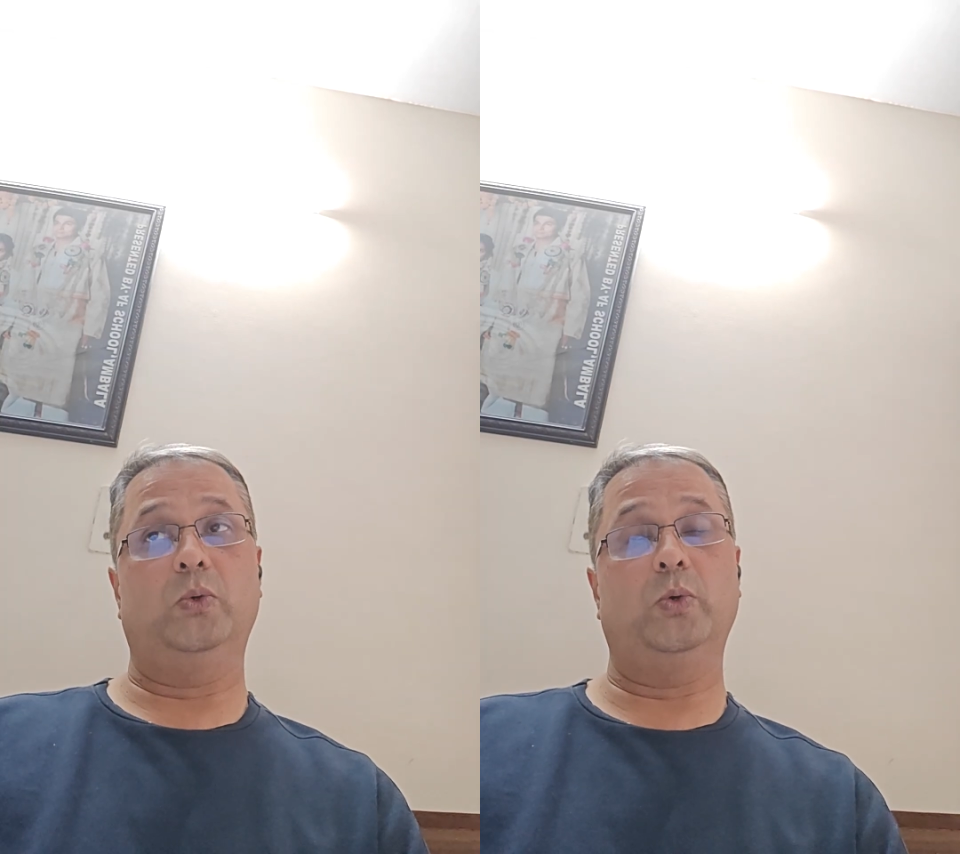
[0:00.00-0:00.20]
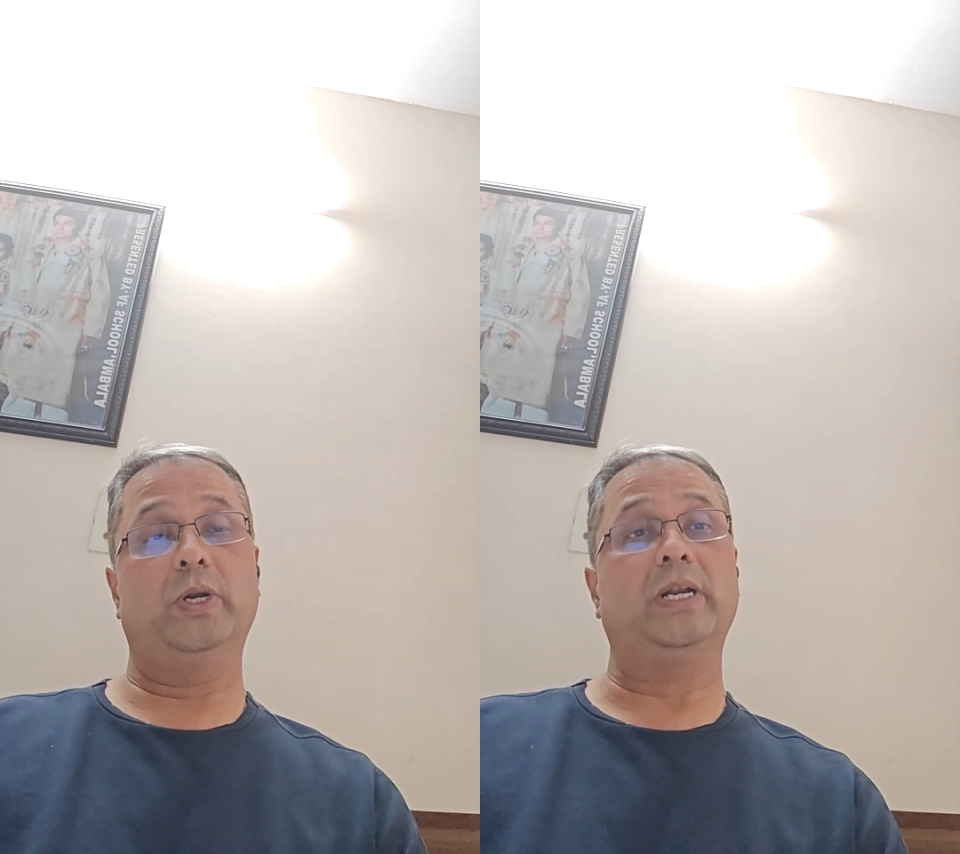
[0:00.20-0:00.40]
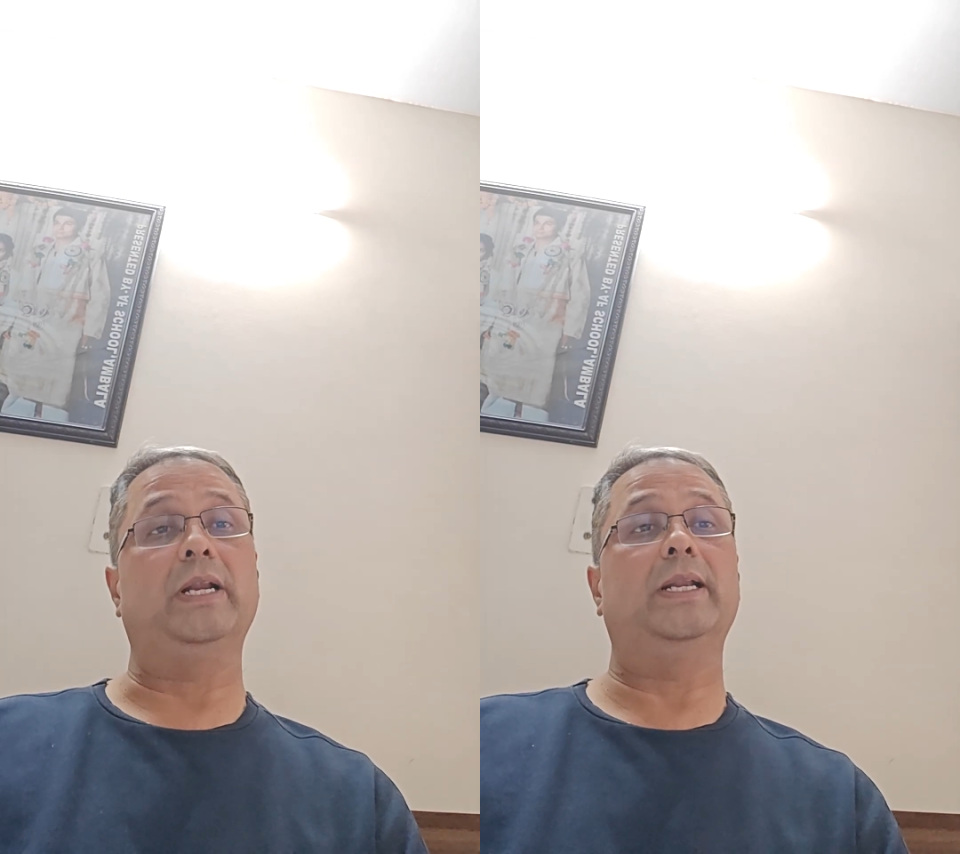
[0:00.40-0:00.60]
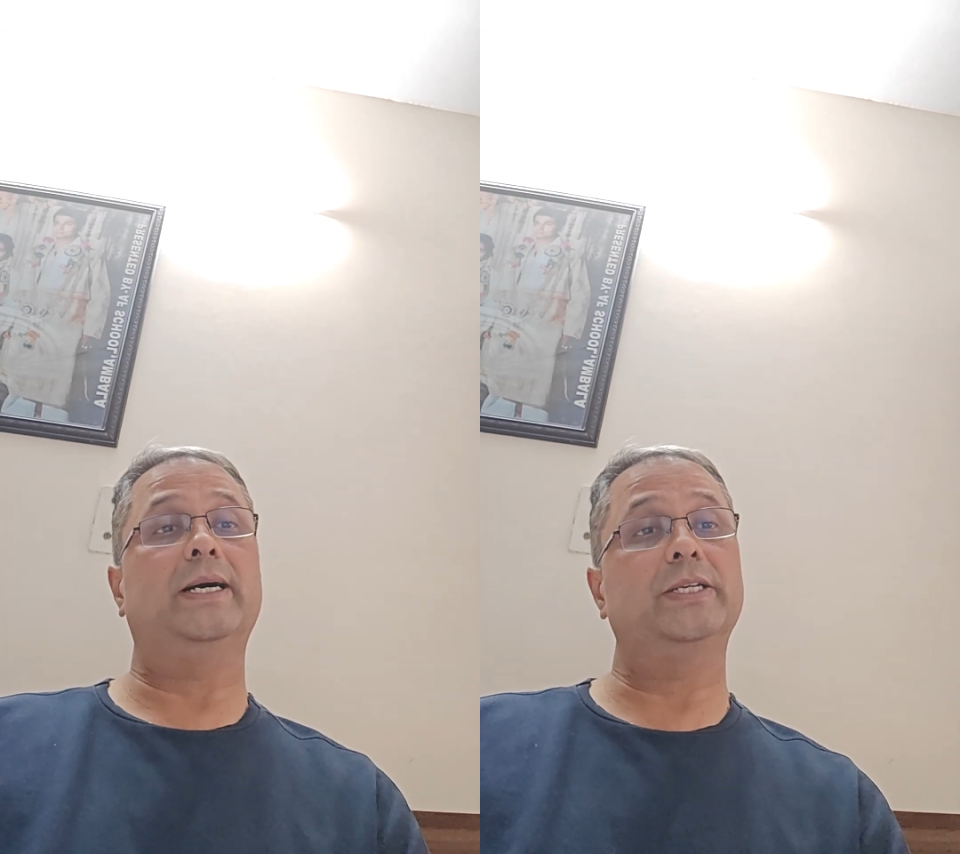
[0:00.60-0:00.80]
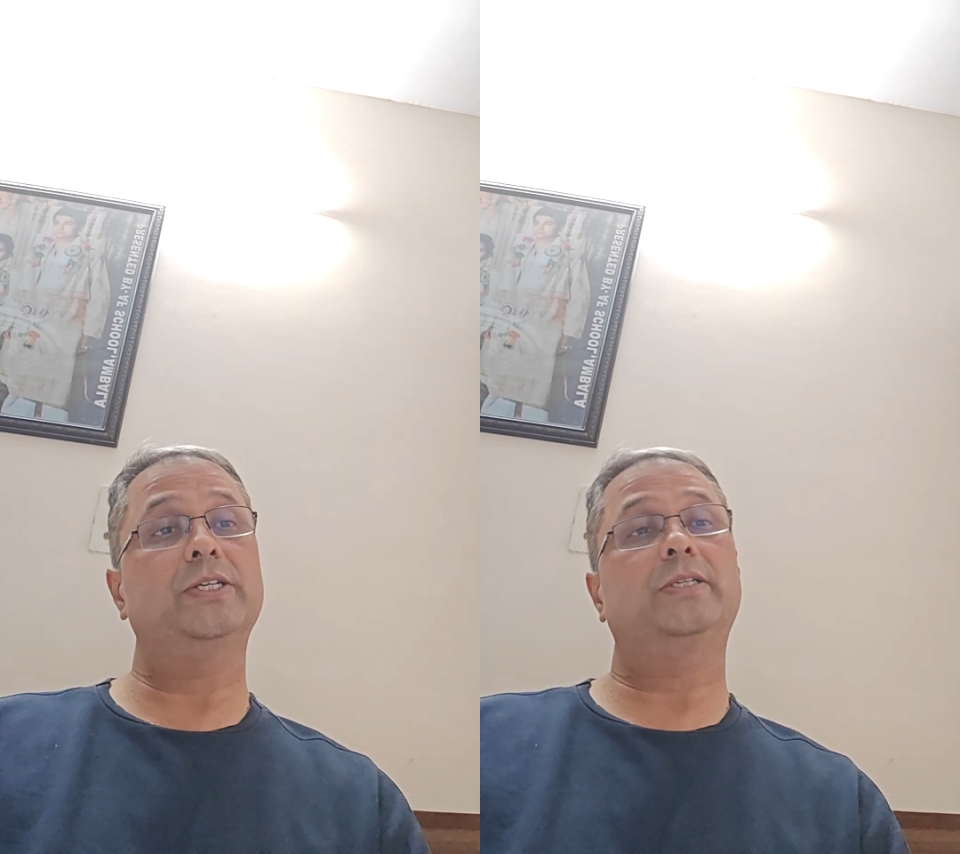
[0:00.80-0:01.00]
over
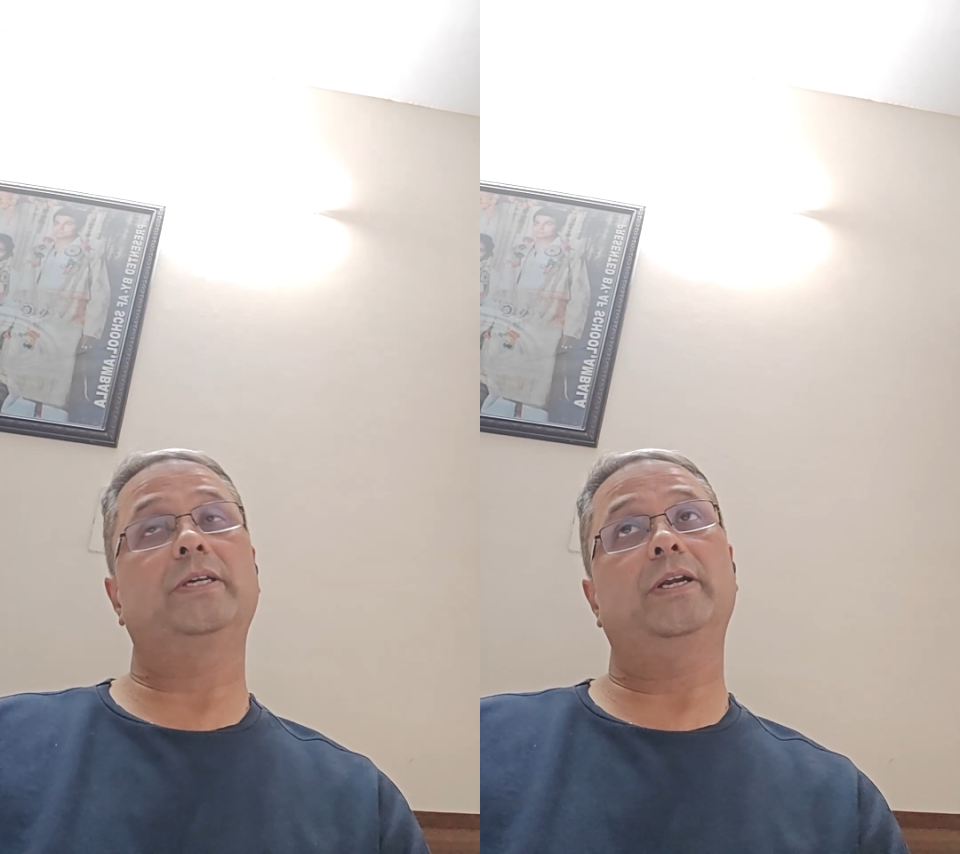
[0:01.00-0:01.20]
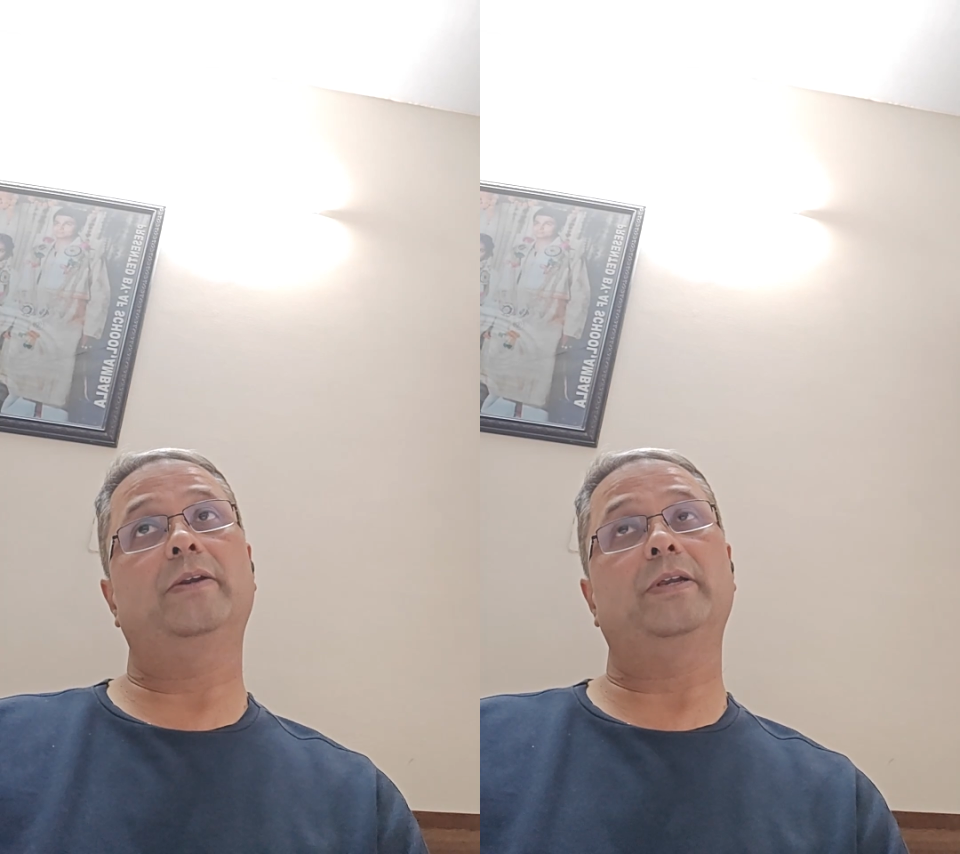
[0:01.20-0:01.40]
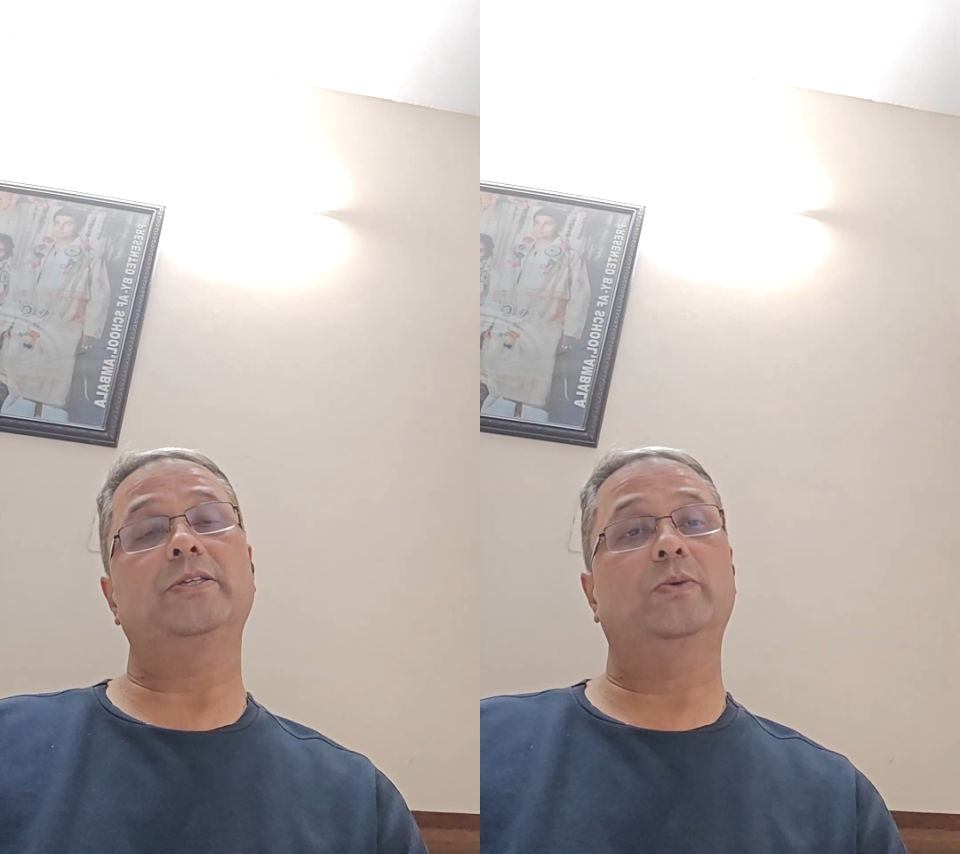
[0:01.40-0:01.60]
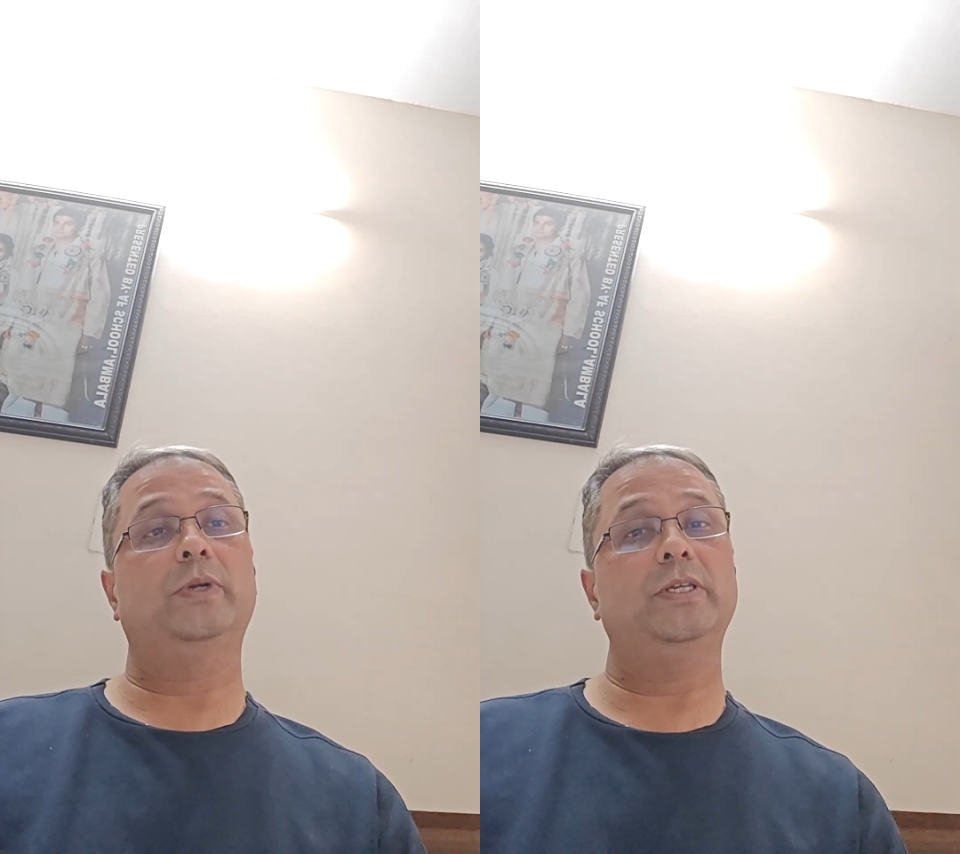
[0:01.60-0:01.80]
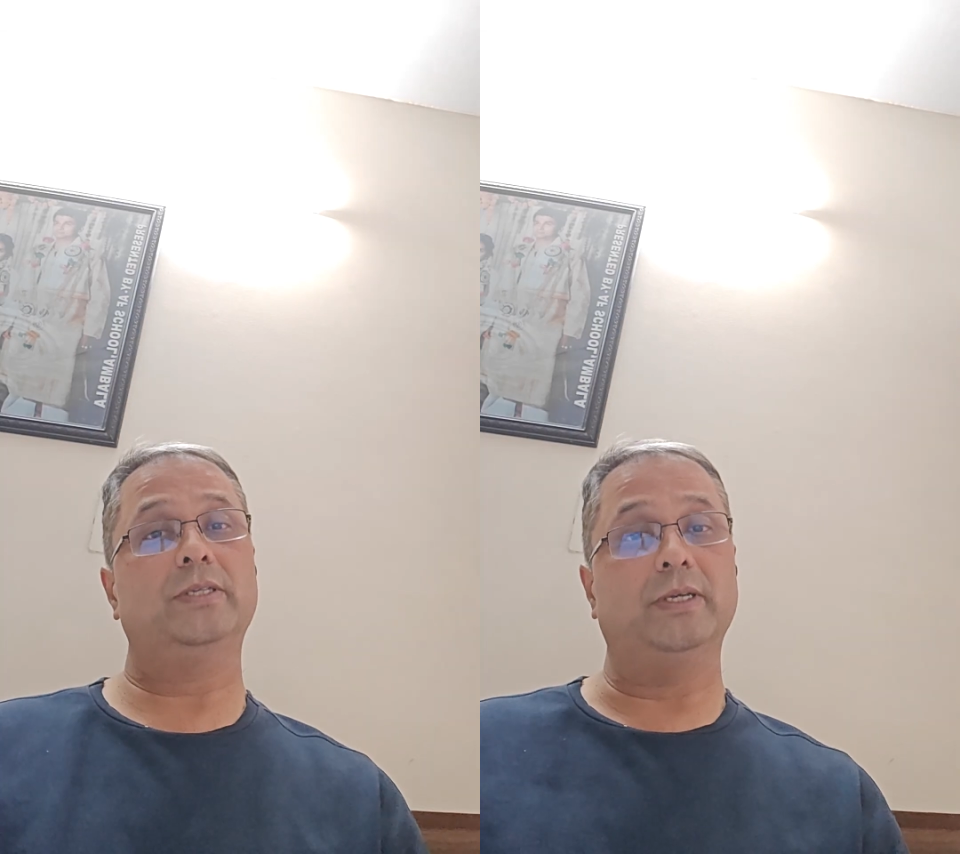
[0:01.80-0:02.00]
larger territories
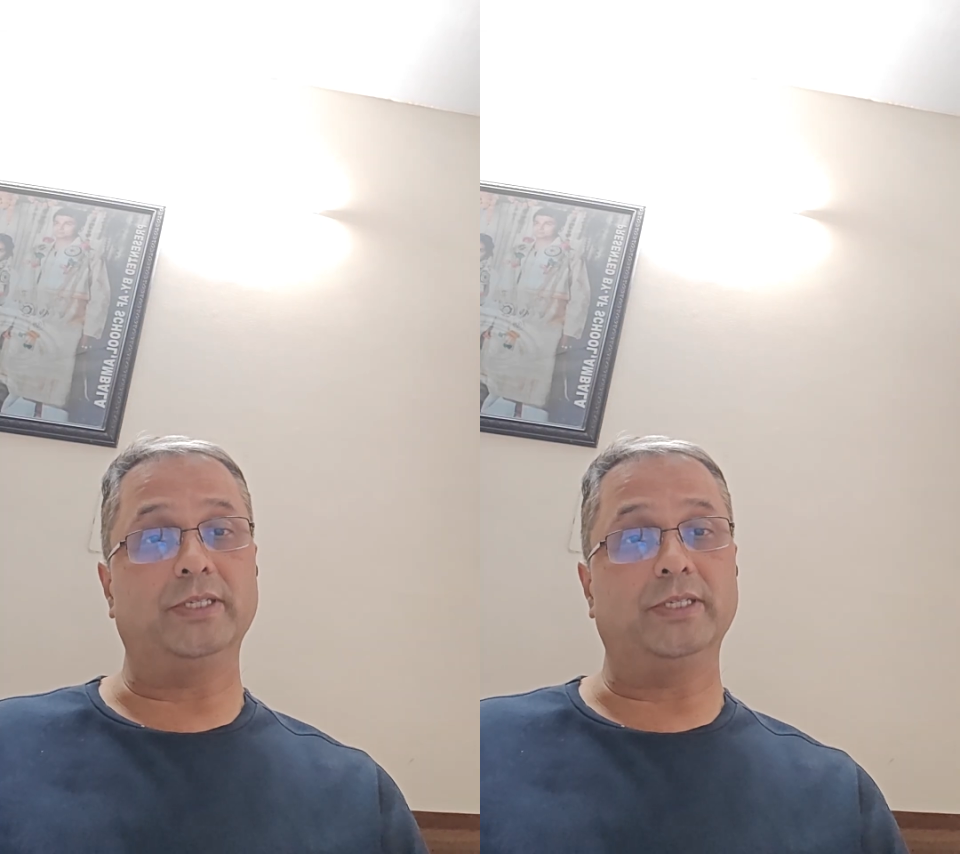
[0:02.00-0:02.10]
known as